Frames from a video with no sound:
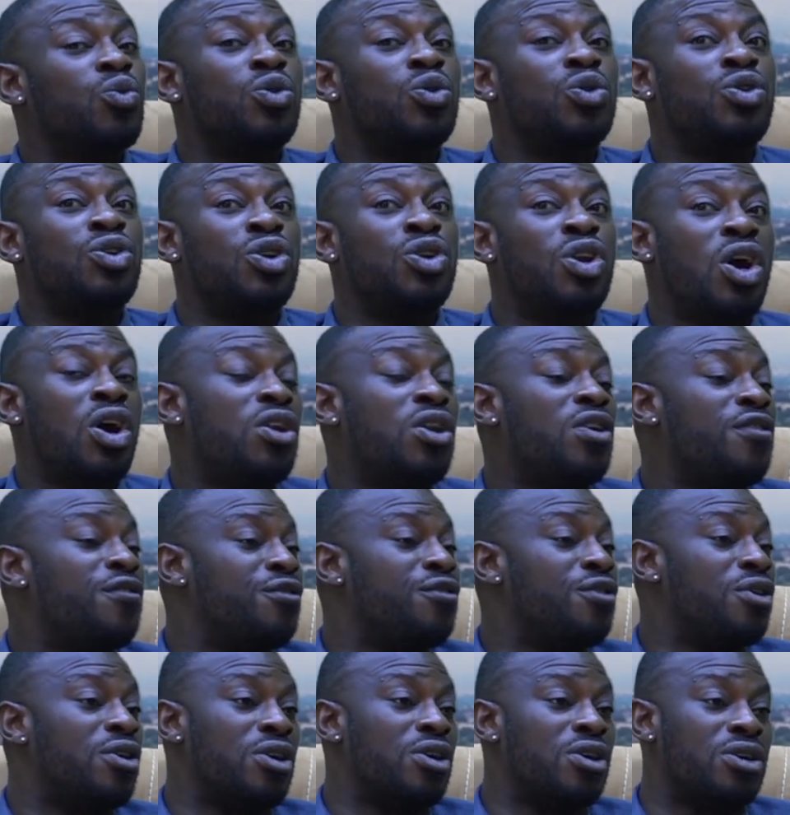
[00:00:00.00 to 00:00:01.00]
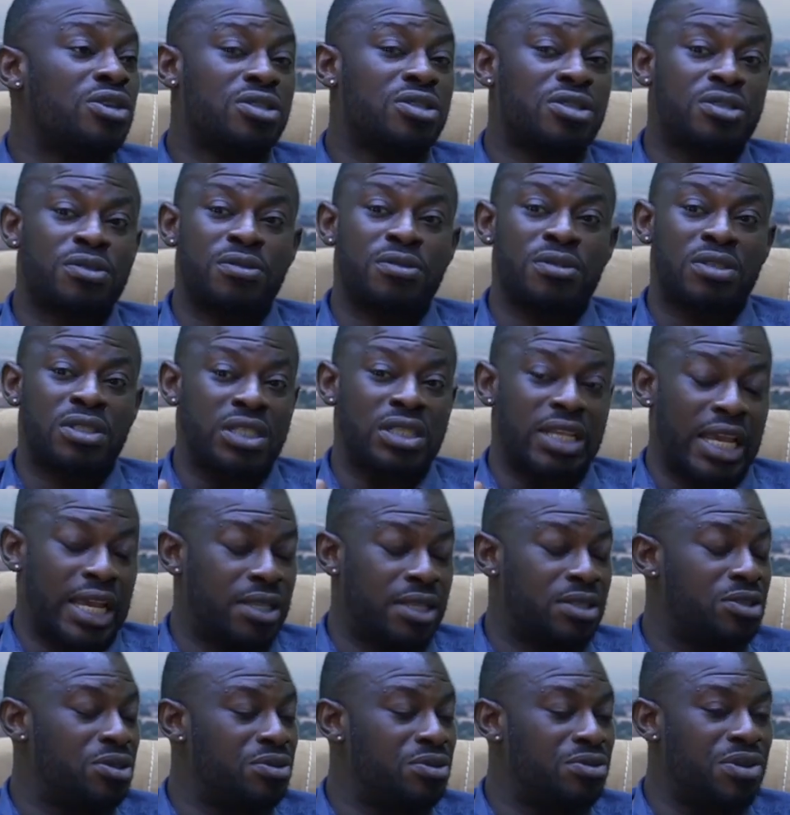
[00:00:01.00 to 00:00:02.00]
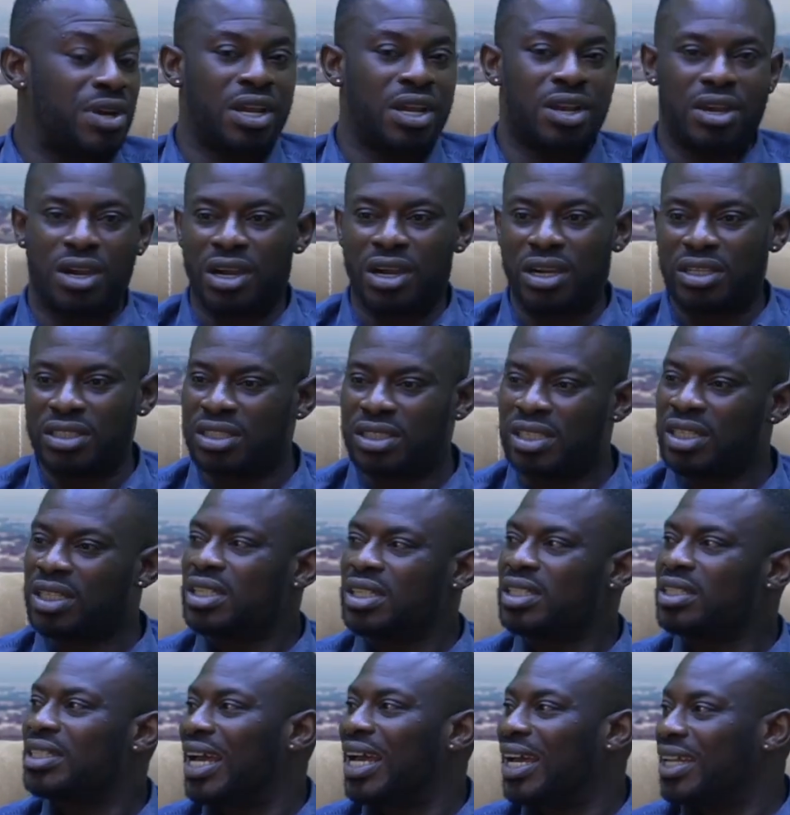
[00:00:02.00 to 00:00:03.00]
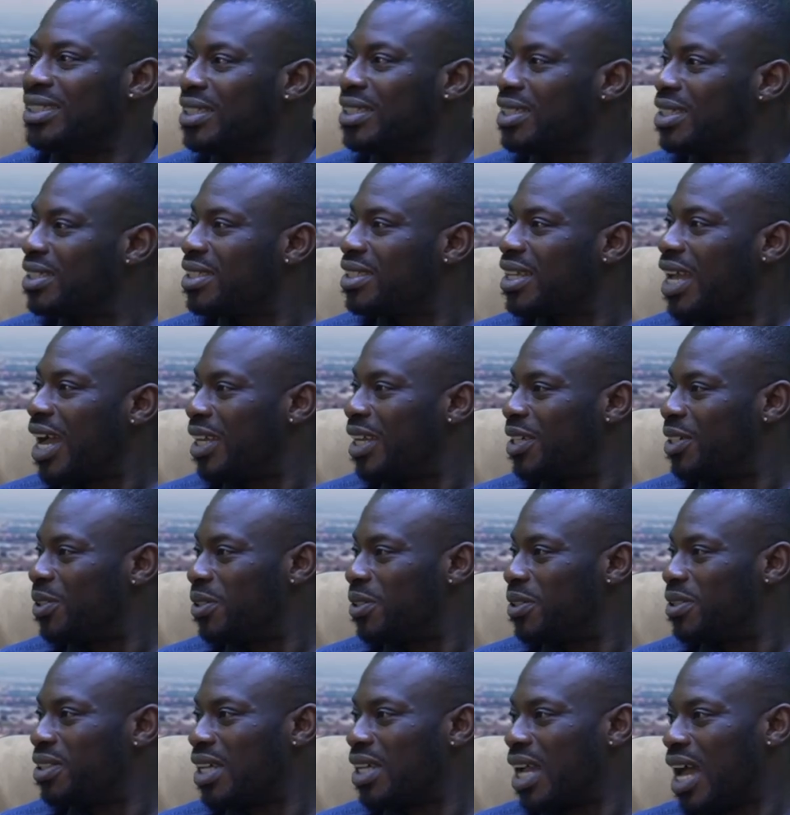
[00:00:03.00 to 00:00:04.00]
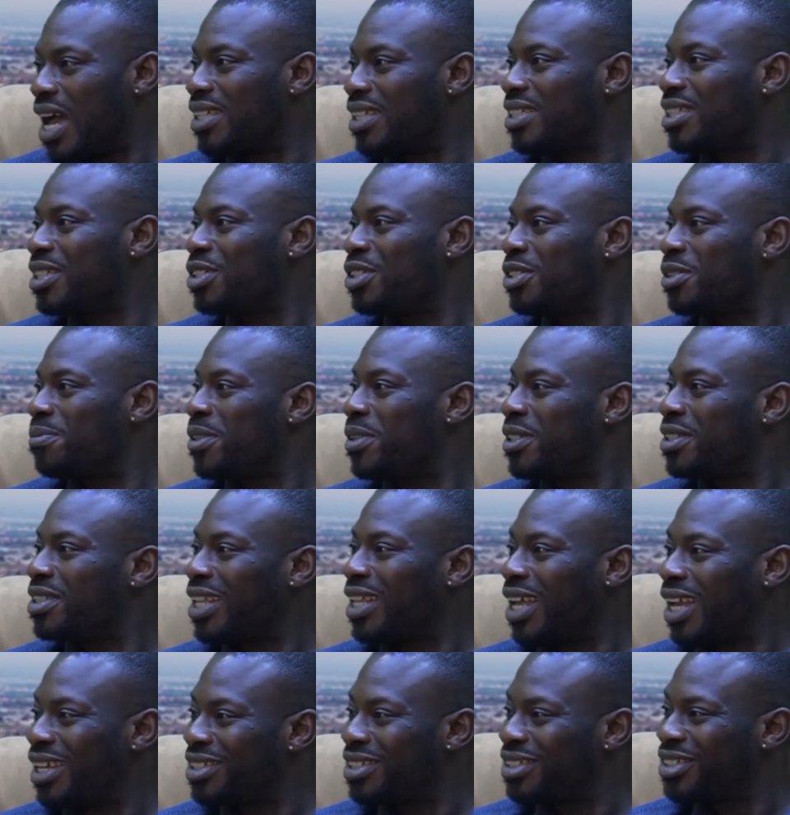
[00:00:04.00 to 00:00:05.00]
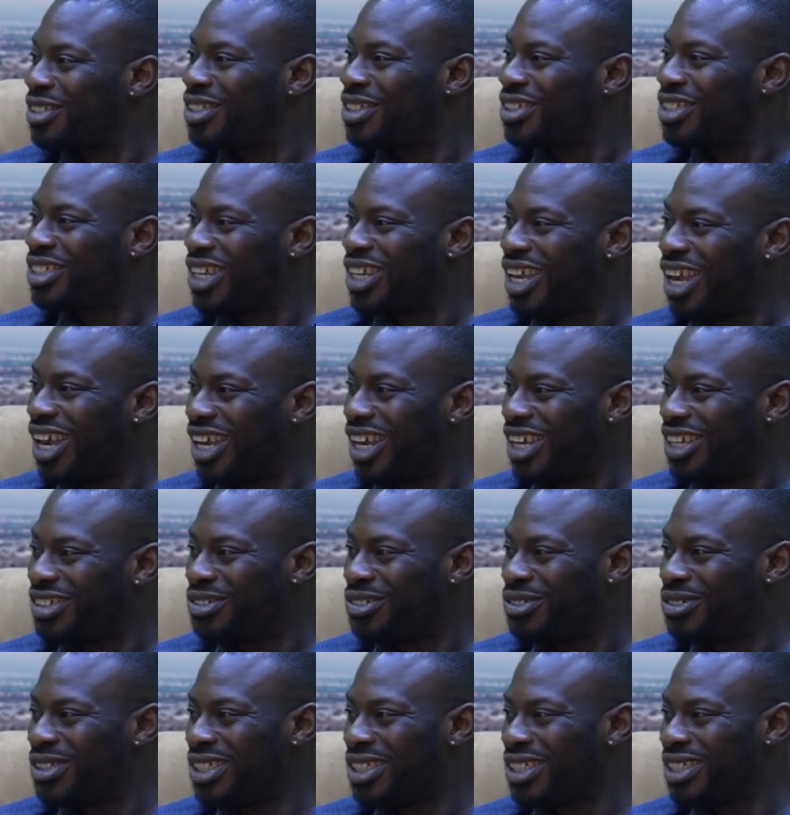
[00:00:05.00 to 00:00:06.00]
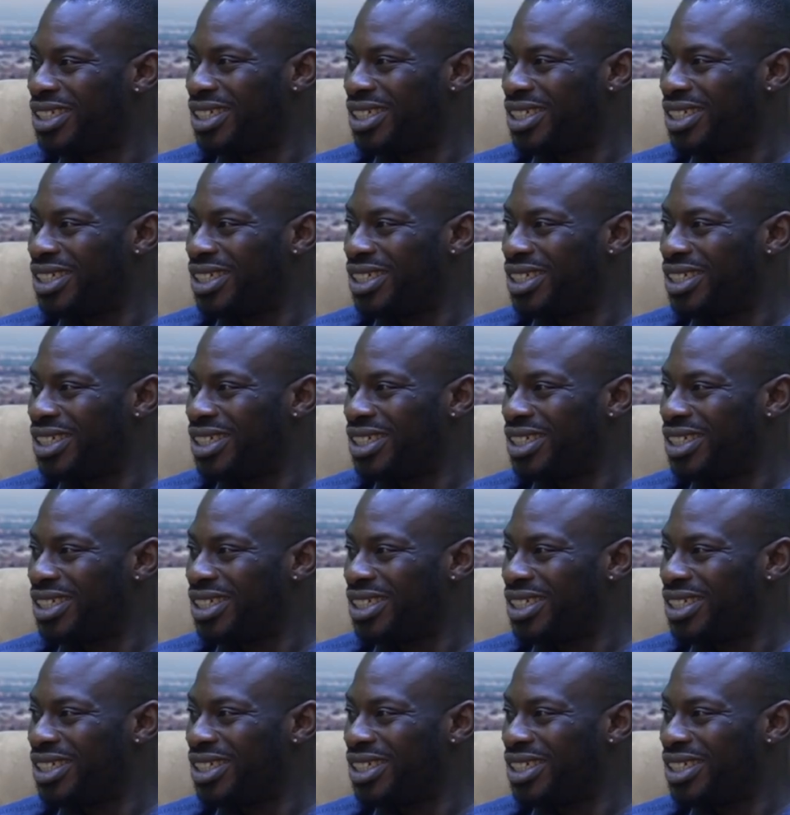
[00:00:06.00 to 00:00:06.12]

none of us take to record that this adult has a traumatized child